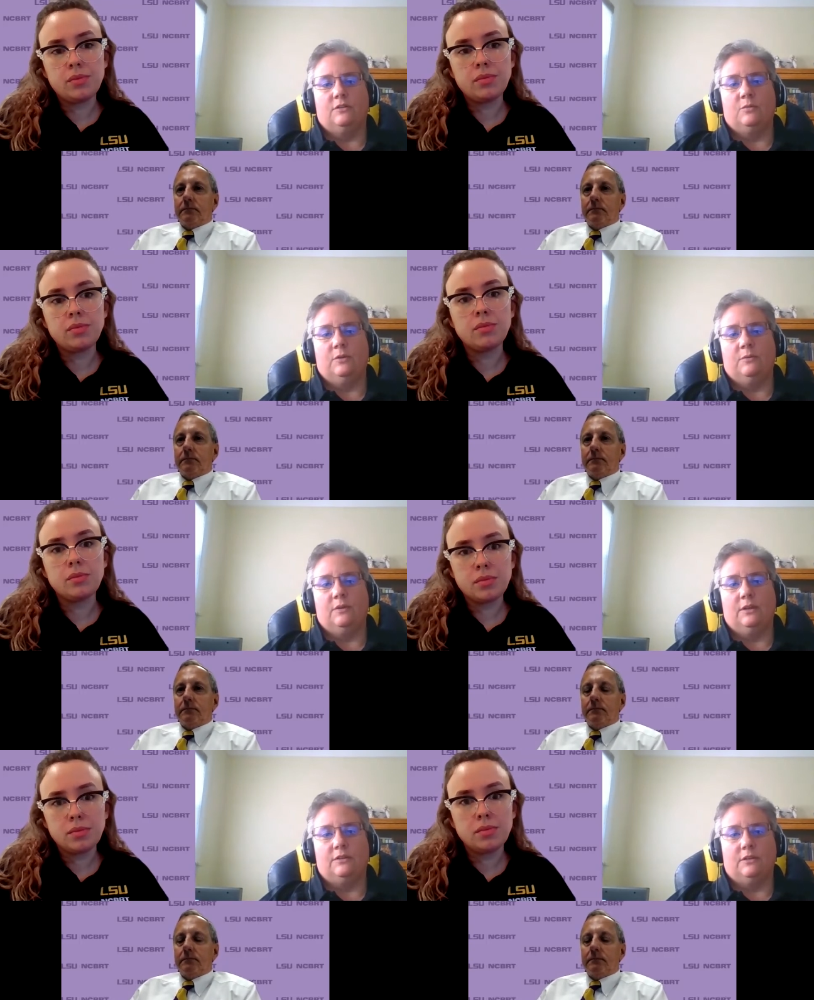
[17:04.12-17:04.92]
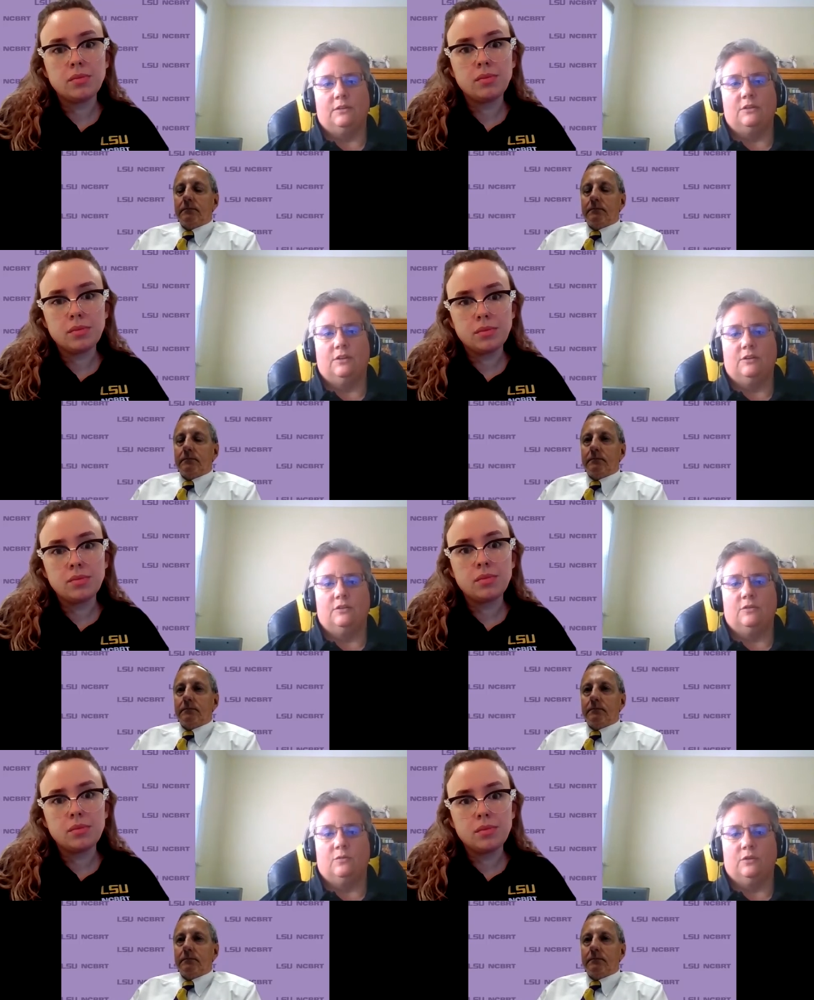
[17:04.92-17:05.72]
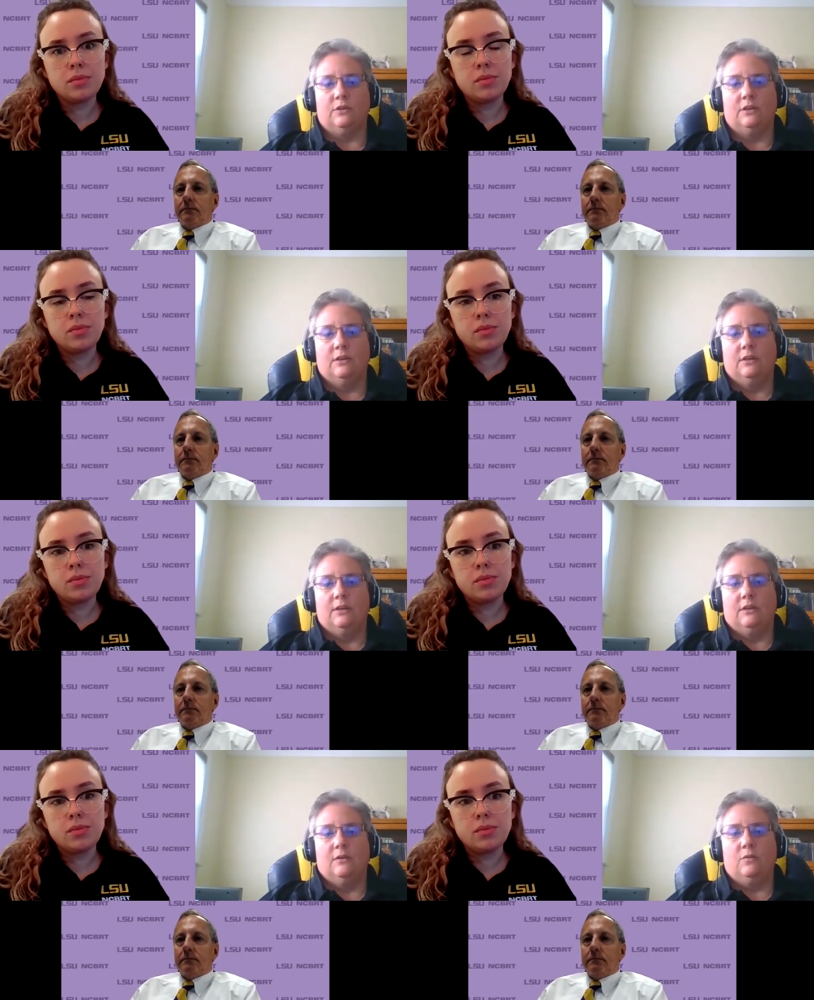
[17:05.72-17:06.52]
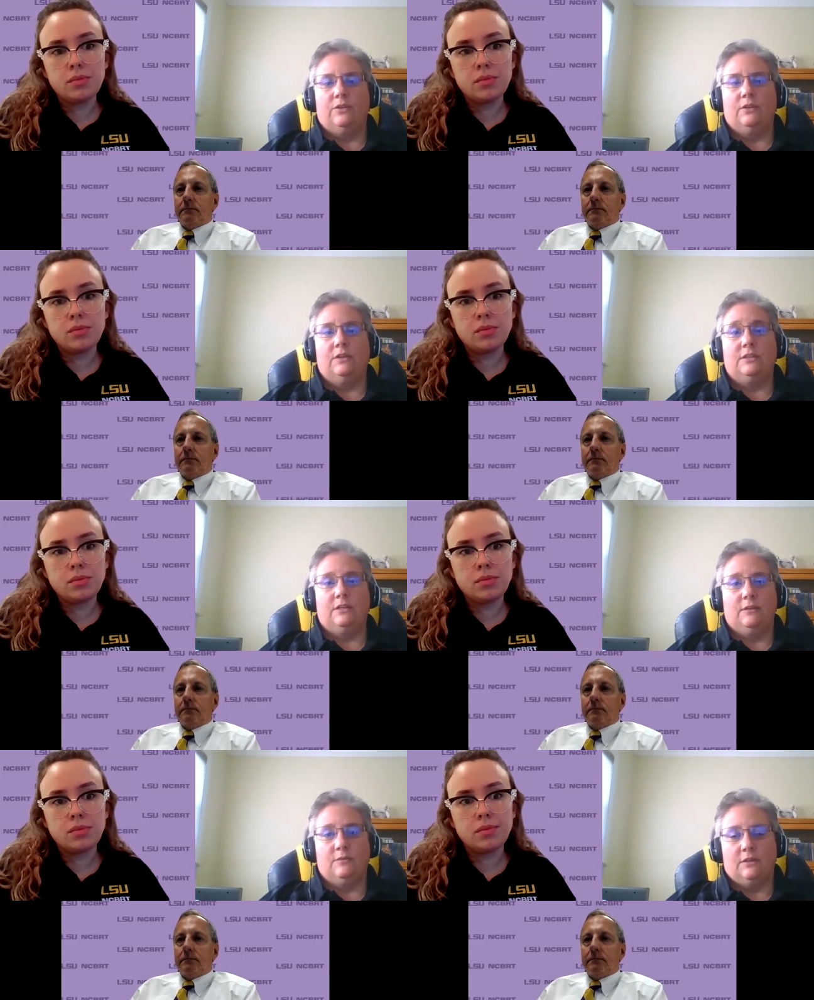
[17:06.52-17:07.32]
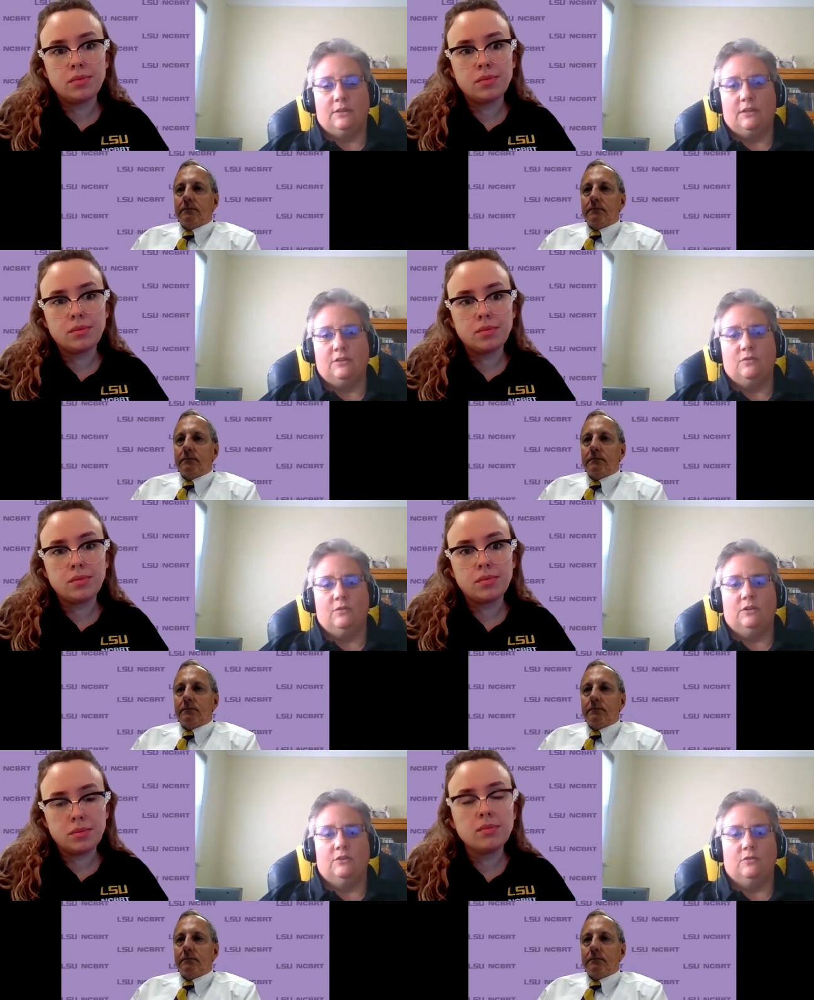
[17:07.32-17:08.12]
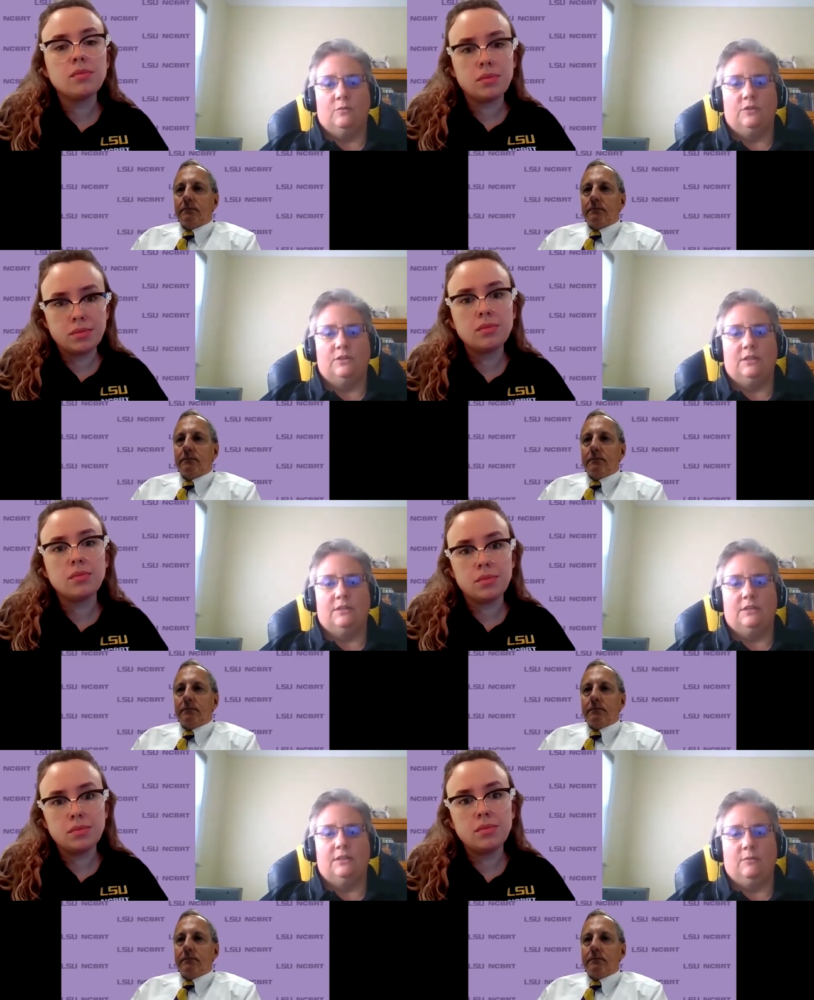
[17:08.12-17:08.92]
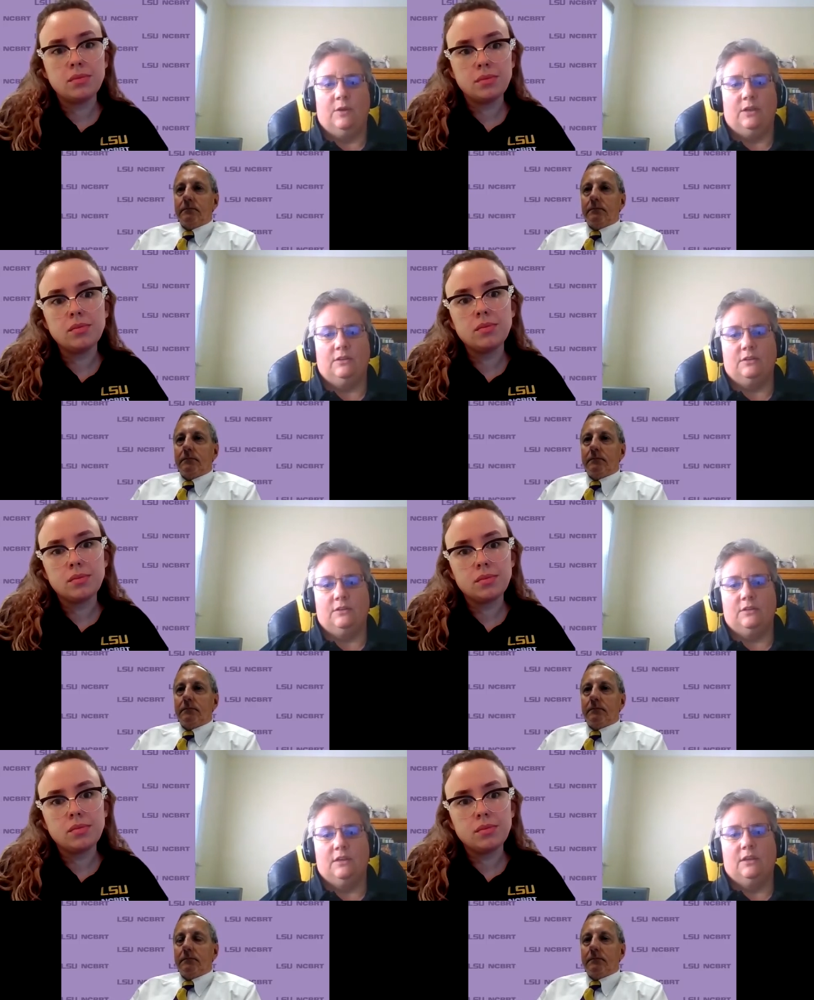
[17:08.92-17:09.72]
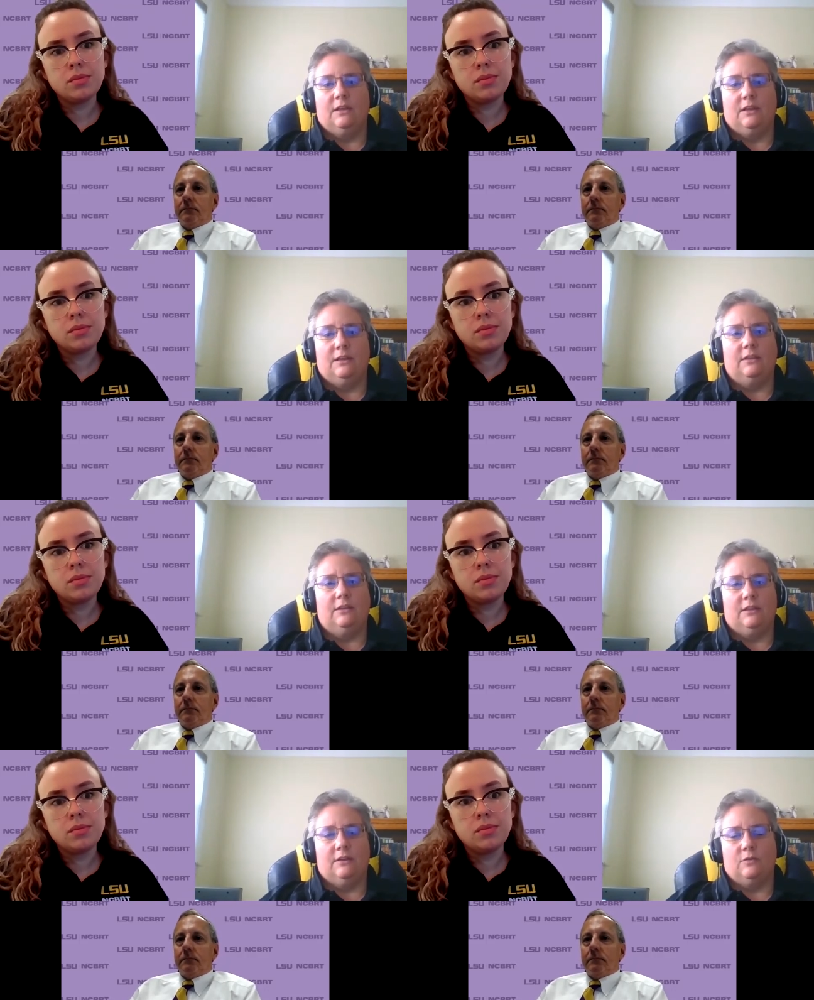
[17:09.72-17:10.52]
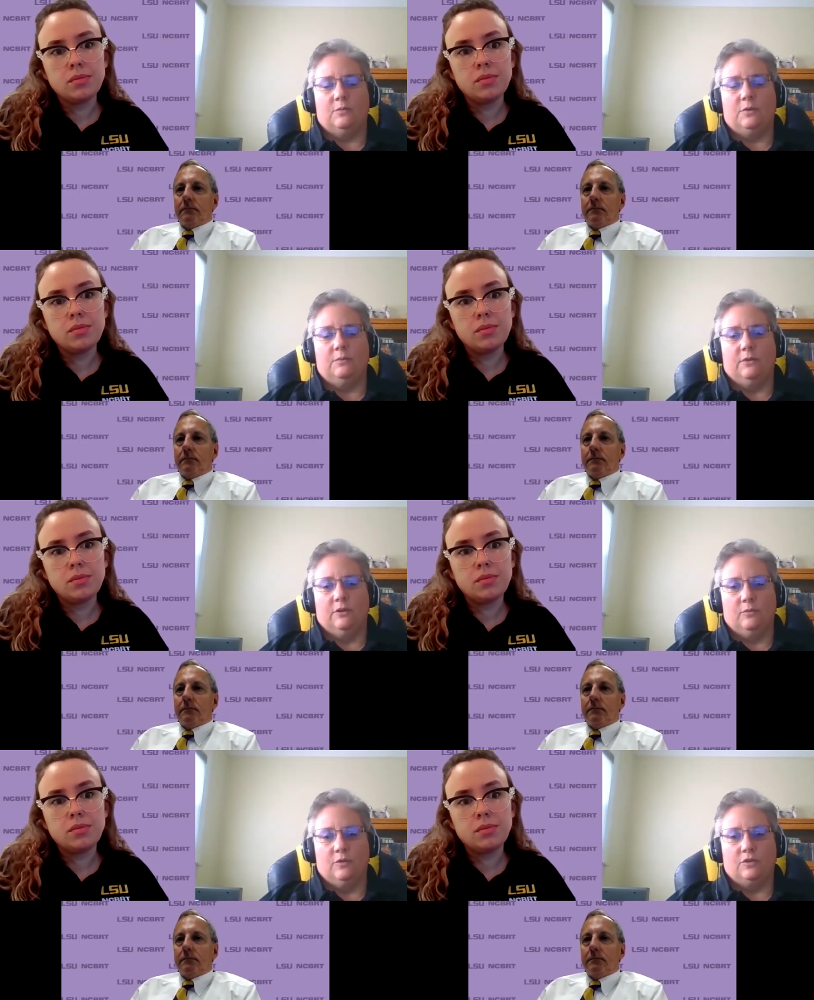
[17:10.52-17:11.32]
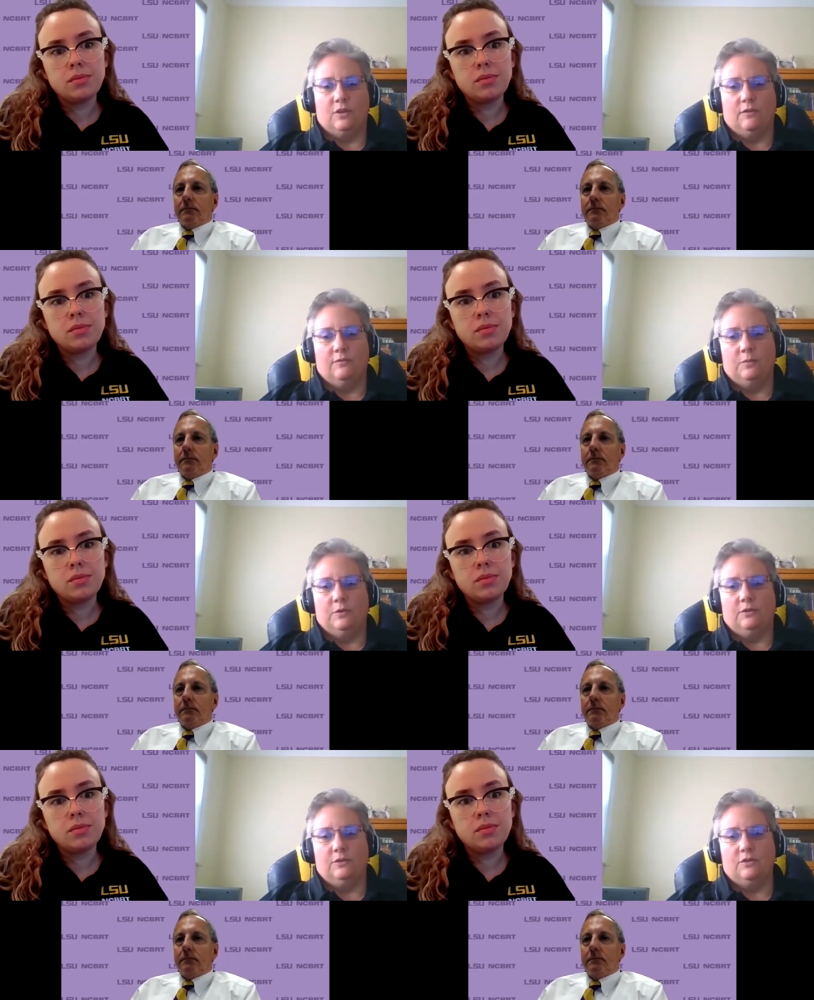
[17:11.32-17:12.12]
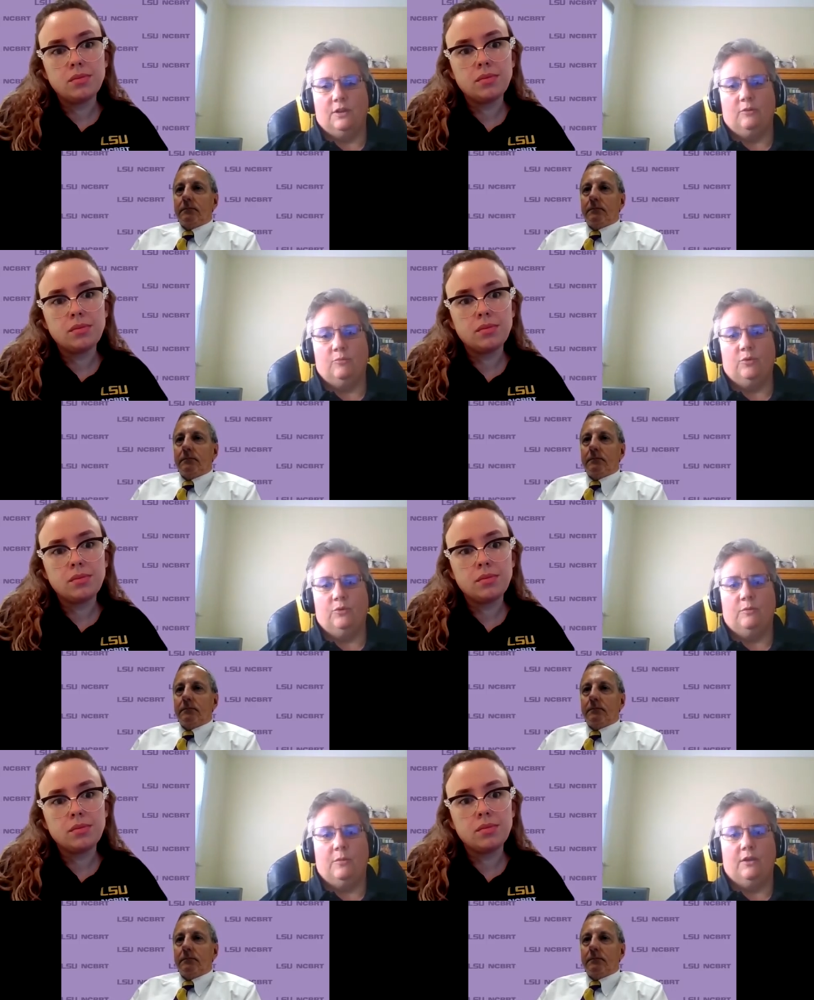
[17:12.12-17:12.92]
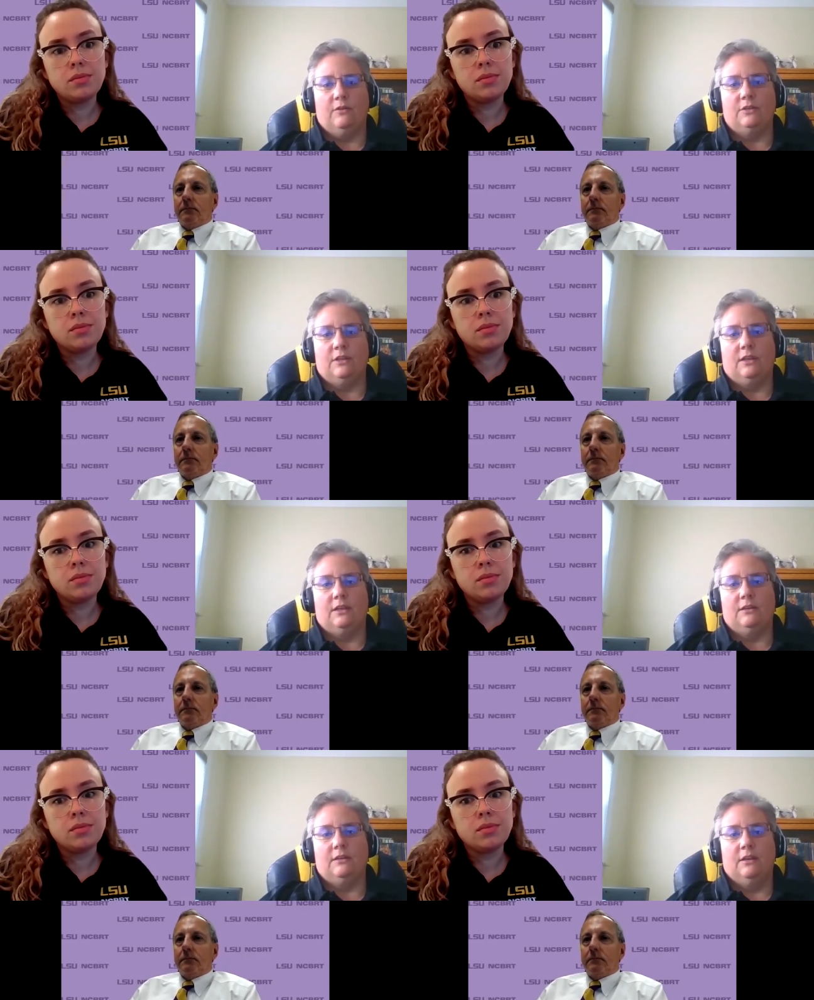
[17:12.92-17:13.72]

Speaker 1: people get to continue to work within the teams that they do on a normal day to day basis. And I think that's where people are most comfortable to try to pull them out and